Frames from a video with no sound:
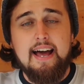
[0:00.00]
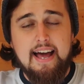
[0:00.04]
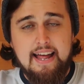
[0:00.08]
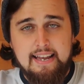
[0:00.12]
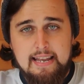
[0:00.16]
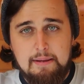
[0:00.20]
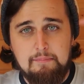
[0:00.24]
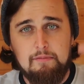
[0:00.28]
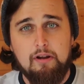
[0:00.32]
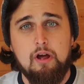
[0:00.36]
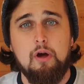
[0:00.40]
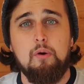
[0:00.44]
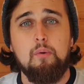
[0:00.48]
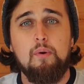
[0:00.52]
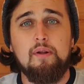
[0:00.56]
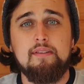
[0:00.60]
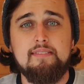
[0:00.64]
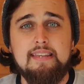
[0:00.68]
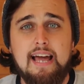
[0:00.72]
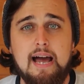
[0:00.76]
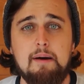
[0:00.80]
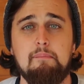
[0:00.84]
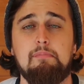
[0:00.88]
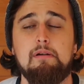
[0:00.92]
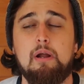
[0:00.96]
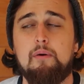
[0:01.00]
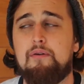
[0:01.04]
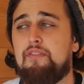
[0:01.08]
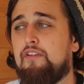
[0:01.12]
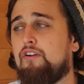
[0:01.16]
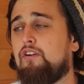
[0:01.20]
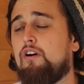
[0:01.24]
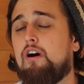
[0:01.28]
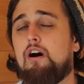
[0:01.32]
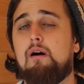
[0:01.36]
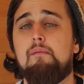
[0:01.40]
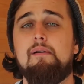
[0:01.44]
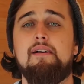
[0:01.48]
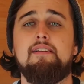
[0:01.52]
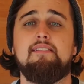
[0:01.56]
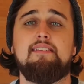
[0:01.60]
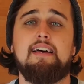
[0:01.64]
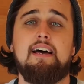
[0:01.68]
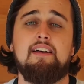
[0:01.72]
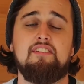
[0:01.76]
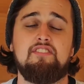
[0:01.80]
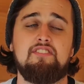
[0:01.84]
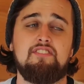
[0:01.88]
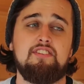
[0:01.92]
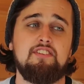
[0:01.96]
and let me know down below in the comments.
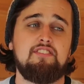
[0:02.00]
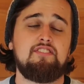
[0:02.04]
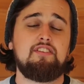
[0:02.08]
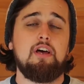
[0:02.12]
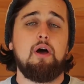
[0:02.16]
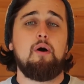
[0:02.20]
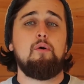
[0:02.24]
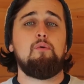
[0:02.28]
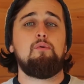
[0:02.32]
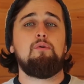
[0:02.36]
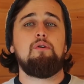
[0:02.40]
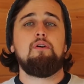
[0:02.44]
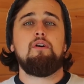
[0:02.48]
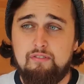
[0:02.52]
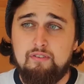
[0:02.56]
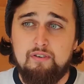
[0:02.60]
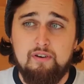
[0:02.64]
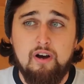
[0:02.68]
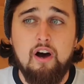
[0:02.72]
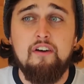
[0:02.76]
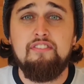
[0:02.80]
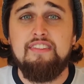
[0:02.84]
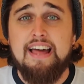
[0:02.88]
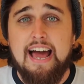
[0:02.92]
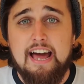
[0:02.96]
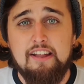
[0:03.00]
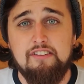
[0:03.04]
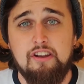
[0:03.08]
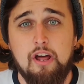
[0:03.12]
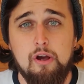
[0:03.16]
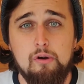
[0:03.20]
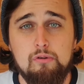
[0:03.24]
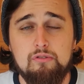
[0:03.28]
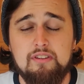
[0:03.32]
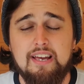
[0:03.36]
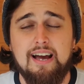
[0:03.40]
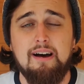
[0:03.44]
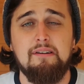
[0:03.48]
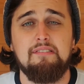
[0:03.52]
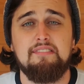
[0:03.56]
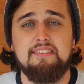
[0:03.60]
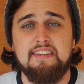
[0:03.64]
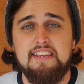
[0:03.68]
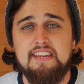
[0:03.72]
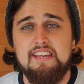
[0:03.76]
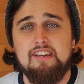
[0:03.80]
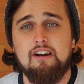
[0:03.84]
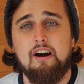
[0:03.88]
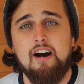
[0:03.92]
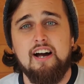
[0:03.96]
So on that note, I'll
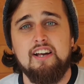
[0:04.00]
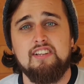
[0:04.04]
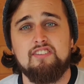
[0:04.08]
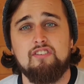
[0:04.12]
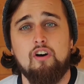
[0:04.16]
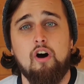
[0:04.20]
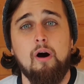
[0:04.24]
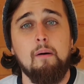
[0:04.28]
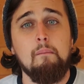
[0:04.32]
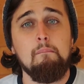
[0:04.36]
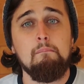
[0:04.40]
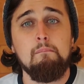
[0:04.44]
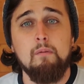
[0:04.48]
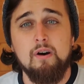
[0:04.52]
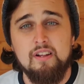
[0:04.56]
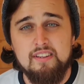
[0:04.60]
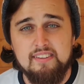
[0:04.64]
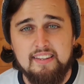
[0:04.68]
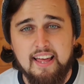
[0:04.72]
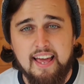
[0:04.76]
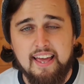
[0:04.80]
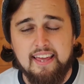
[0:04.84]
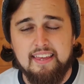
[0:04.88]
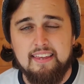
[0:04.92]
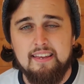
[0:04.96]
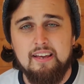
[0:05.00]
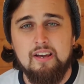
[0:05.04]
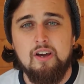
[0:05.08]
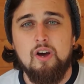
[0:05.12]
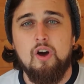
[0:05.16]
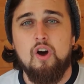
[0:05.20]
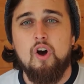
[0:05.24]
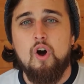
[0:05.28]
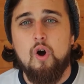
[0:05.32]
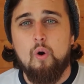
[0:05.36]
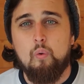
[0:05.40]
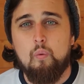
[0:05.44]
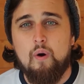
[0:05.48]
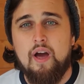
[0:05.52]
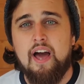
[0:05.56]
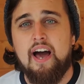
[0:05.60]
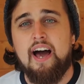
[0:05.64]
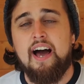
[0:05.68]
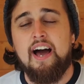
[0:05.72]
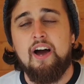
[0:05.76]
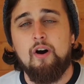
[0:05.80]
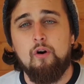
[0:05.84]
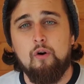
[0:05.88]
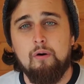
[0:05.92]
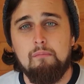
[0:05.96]
see you guys on Monday, where
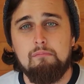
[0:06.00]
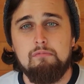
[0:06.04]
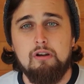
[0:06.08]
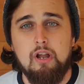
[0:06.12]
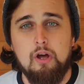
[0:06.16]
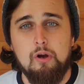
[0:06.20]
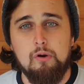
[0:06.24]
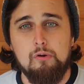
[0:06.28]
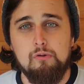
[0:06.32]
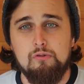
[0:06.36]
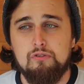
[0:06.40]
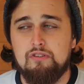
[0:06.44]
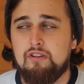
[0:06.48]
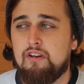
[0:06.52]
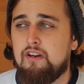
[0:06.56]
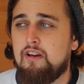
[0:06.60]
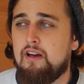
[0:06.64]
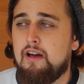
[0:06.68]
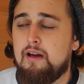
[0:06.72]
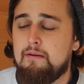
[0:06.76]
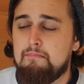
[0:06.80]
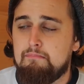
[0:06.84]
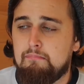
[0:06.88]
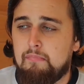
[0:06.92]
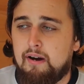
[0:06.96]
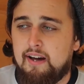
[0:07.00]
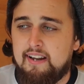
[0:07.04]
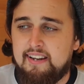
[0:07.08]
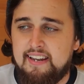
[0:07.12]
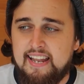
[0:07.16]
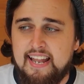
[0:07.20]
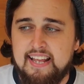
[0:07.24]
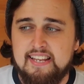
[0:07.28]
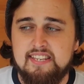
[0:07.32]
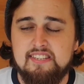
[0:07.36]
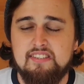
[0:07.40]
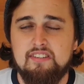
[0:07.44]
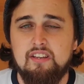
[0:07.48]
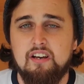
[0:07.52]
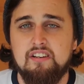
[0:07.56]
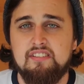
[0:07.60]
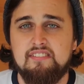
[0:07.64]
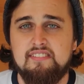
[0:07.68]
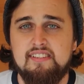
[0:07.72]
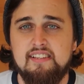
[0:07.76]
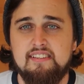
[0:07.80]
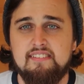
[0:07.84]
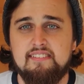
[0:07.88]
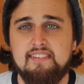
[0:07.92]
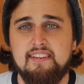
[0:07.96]
I upload my Leicester
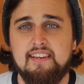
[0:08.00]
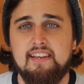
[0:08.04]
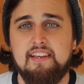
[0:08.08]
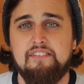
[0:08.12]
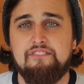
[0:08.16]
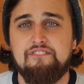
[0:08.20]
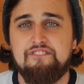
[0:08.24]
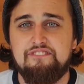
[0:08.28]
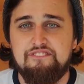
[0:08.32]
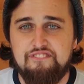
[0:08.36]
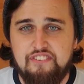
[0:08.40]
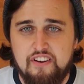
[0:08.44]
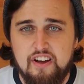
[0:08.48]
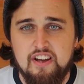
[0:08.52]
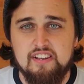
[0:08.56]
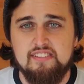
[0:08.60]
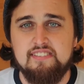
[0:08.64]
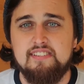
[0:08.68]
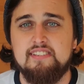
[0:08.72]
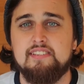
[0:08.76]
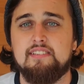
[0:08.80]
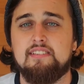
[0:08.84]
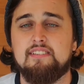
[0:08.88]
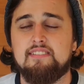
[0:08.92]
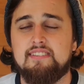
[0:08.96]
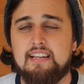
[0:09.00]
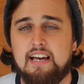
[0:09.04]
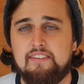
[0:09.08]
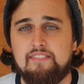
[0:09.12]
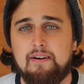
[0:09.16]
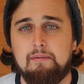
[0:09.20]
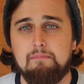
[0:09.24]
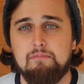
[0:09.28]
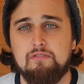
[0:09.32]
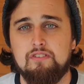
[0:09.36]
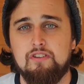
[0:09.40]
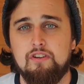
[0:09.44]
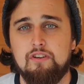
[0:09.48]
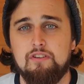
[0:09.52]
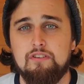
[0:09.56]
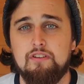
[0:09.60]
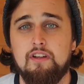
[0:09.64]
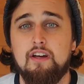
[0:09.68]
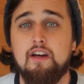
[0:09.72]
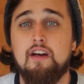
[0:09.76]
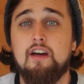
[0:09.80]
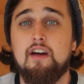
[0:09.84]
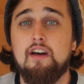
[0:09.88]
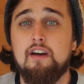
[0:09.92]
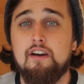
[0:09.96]
City versus Southampton
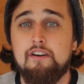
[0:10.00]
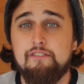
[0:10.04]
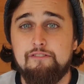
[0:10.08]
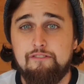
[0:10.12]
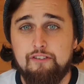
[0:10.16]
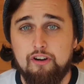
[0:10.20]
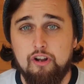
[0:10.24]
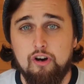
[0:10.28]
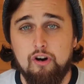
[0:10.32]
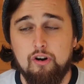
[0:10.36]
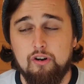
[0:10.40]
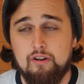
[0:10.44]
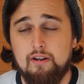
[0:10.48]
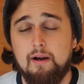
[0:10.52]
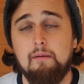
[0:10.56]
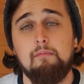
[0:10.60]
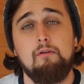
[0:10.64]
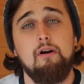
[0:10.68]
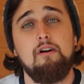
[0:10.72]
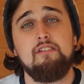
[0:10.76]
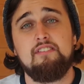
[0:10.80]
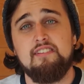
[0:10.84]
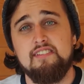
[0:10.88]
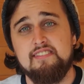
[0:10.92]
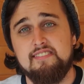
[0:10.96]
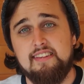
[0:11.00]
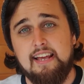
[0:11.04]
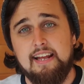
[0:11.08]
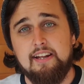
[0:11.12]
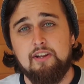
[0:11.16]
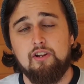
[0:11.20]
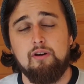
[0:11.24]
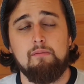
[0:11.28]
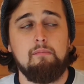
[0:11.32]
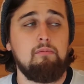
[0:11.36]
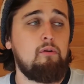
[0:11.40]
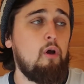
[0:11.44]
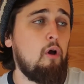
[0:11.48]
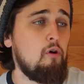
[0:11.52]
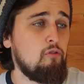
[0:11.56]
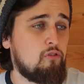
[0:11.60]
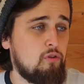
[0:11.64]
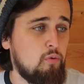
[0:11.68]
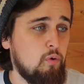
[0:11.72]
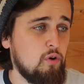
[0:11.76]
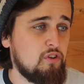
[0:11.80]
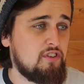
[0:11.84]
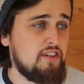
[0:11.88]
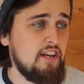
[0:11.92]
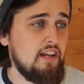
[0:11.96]
vlog. I'm going to the stadium, I'm going
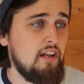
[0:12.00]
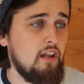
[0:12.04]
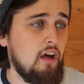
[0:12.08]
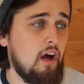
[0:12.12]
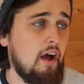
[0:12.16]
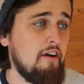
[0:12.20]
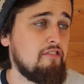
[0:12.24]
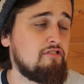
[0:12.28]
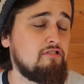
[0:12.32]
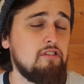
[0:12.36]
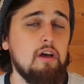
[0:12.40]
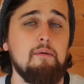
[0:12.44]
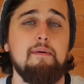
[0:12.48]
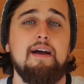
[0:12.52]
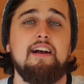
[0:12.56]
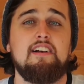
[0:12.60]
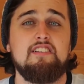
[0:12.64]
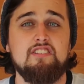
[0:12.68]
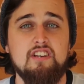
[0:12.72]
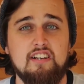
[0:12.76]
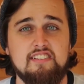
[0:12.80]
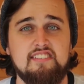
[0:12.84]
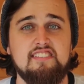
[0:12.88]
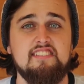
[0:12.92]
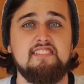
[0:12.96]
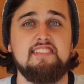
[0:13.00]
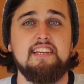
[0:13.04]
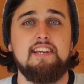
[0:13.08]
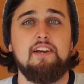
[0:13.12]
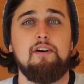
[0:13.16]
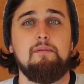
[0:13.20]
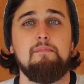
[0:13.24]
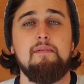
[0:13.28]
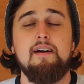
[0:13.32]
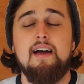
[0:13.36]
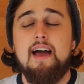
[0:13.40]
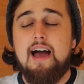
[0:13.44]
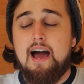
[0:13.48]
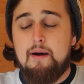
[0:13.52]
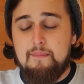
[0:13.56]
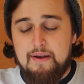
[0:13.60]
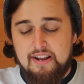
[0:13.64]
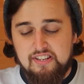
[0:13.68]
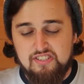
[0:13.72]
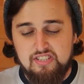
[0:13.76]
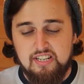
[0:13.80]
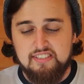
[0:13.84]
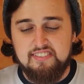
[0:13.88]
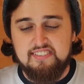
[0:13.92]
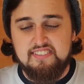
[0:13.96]
to watch it live, so I'm excited to see them. I'm
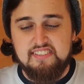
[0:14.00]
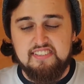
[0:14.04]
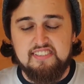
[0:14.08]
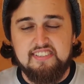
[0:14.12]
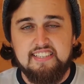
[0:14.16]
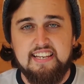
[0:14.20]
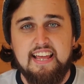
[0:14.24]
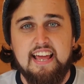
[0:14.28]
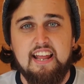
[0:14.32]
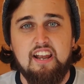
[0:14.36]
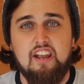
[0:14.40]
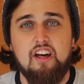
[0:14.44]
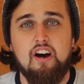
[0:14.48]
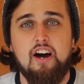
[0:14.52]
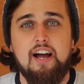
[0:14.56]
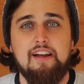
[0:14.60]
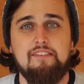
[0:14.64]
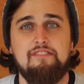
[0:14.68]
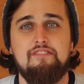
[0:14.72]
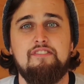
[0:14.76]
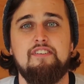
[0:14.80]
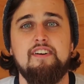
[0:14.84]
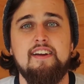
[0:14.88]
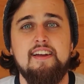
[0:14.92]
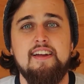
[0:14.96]
excited to see it live.